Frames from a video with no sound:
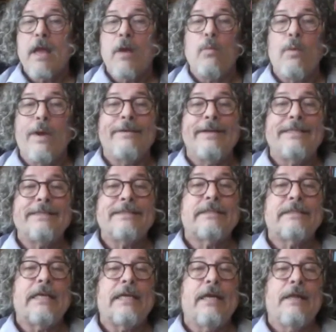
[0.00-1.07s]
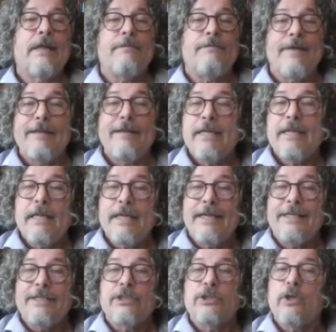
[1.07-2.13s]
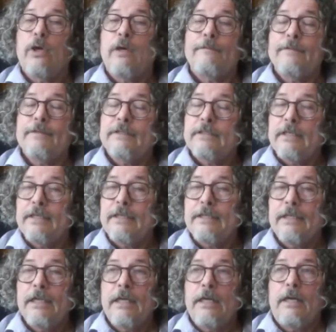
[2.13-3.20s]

Whereas the family lineage is often done,